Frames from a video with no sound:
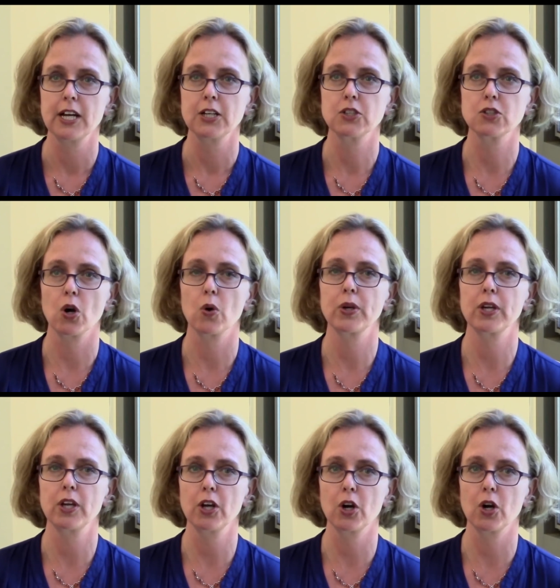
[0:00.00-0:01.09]
So
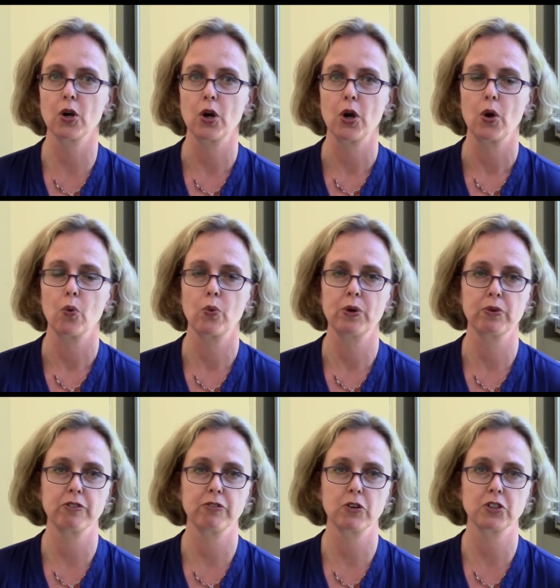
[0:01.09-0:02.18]
here we
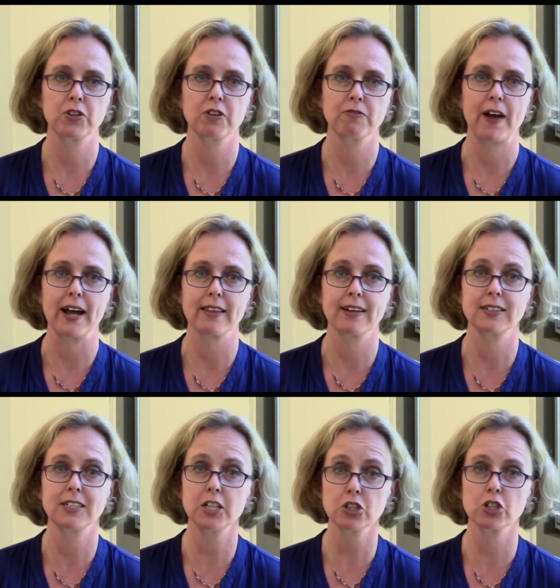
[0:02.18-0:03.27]
refer to the fact that
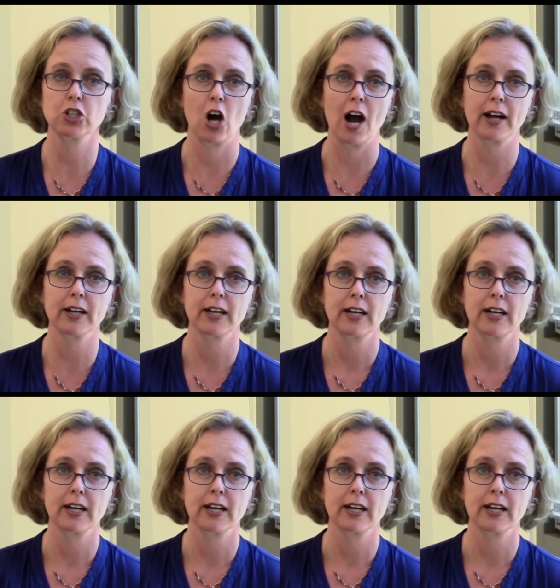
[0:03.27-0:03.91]
teacher talk